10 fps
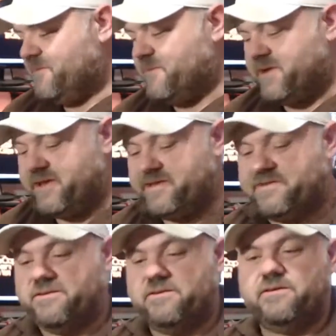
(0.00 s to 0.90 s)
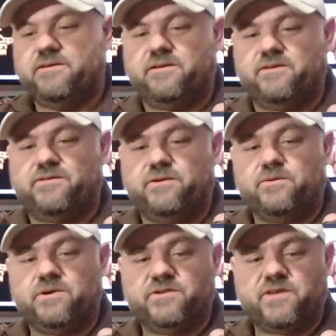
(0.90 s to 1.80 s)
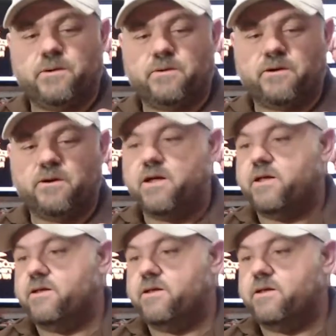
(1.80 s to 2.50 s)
But it still works out great.